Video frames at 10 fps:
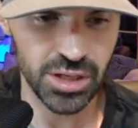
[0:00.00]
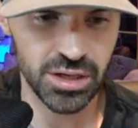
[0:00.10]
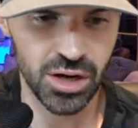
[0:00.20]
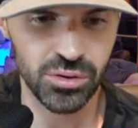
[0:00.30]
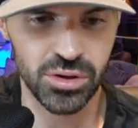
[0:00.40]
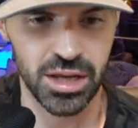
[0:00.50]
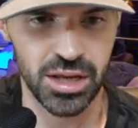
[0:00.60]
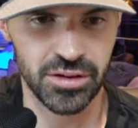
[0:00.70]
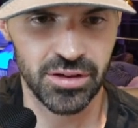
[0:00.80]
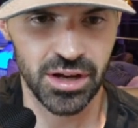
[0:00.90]
Now,
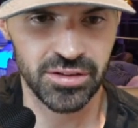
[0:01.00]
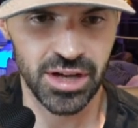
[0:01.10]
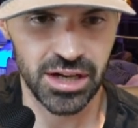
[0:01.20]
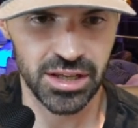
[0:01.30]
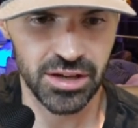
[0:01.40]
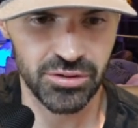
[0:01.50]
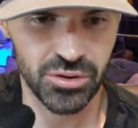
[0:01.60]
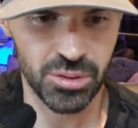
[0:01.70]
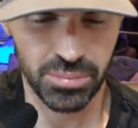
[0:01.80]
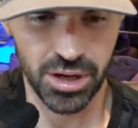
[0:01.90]
it's not exactly giving
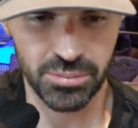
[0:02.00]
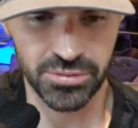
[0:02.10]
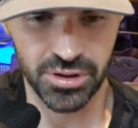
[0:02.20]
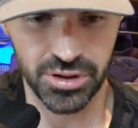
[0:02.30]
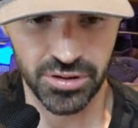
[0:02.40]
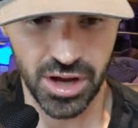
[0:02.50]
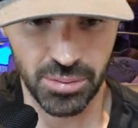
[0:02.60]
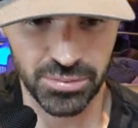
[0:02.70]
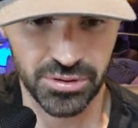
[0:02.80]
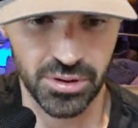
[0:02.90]
you the bottoms or the
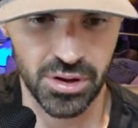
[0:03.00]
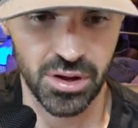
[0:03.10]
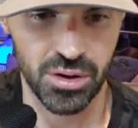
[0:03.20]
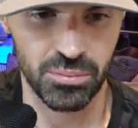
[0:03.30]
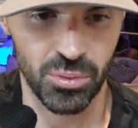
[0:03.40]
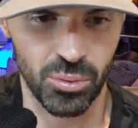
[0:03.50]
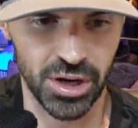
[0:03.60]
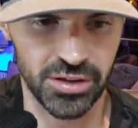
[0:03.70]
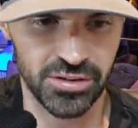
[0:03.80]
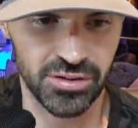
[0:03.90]
tops, but
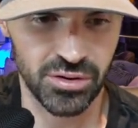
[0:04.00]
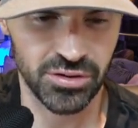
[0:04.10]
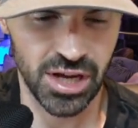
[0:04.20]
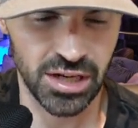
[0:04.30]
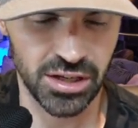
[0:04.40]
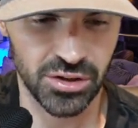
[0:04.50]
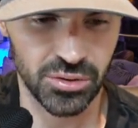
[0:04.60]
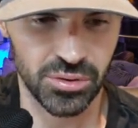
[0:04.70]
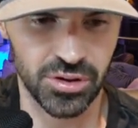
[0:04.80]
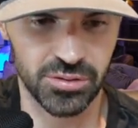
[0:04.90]
what it's still telling
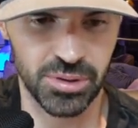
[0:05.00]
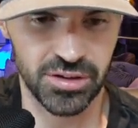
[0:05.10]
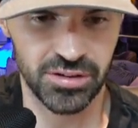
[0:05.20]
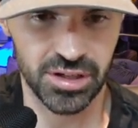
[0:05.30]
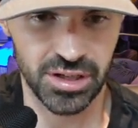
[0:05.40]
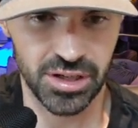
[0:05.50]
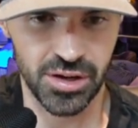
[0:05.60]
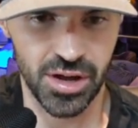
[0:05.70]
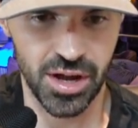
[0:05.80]
you is basically